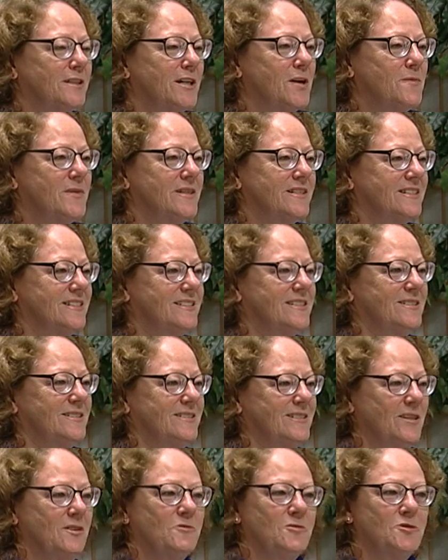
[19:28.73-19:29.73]
coming. This
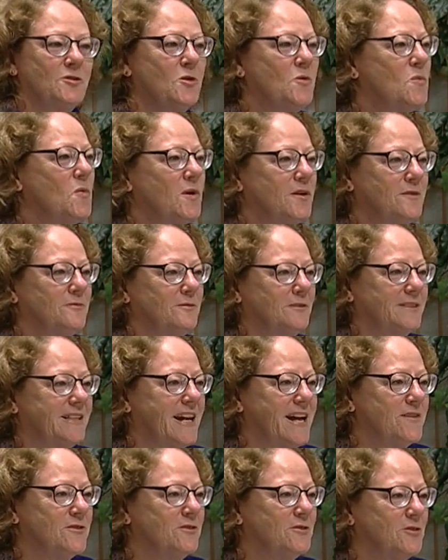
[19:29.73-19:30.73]
is uh, so wonderful to
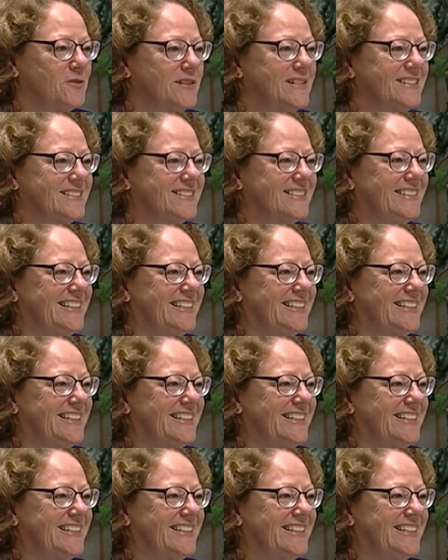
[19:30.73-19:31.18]
have you join us